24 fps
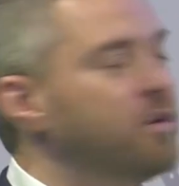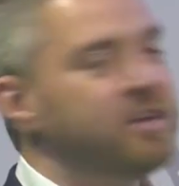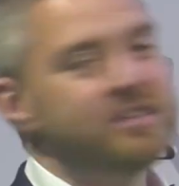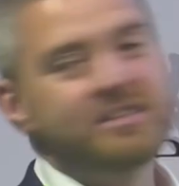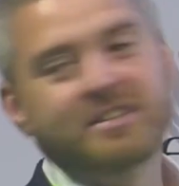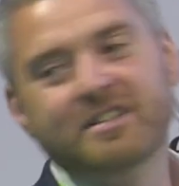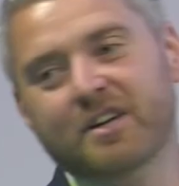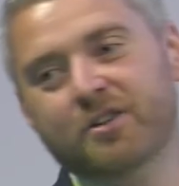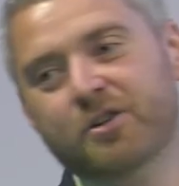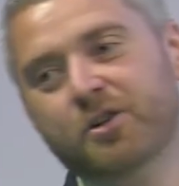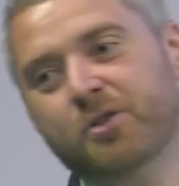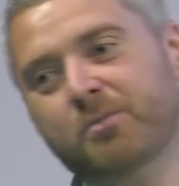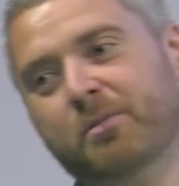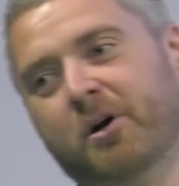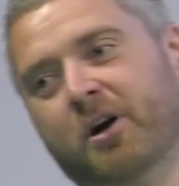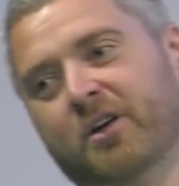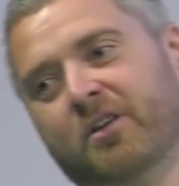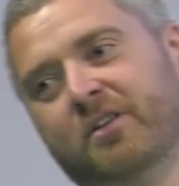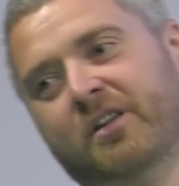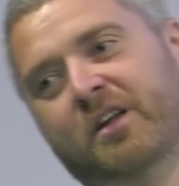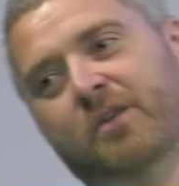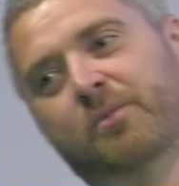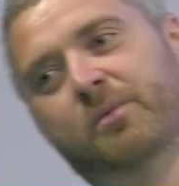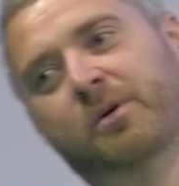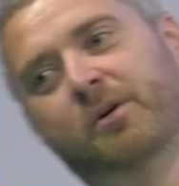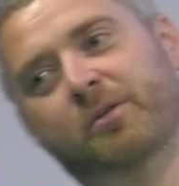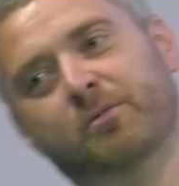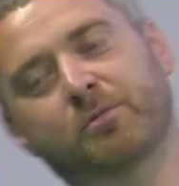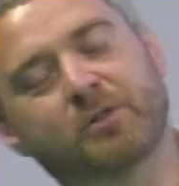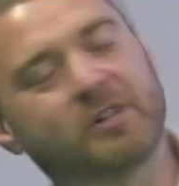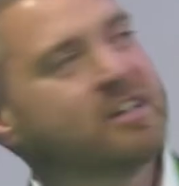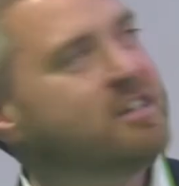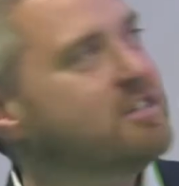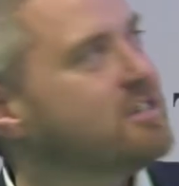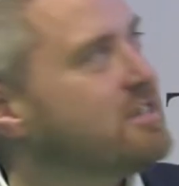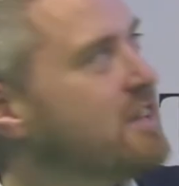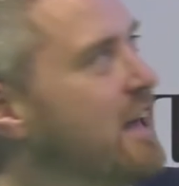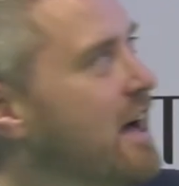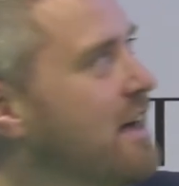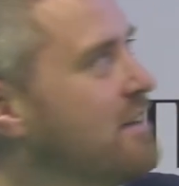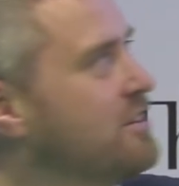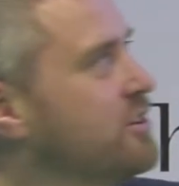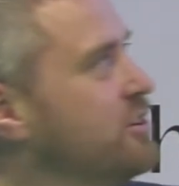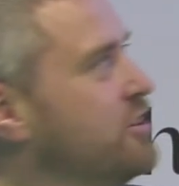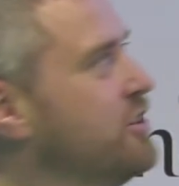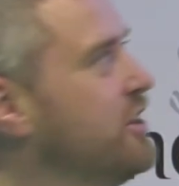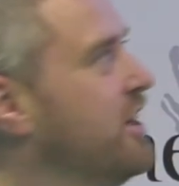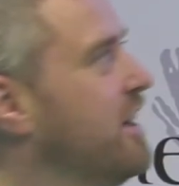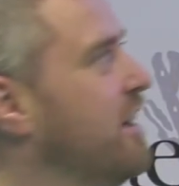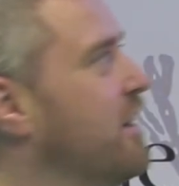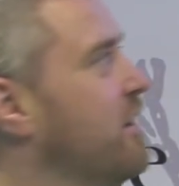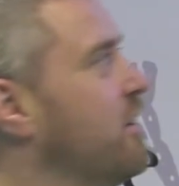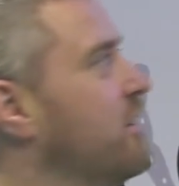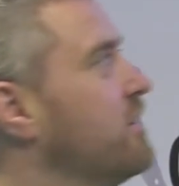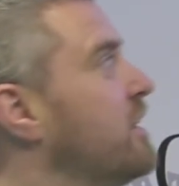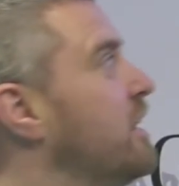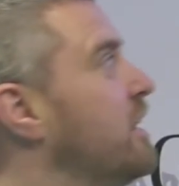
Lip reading: this is their new bottle that we released last year.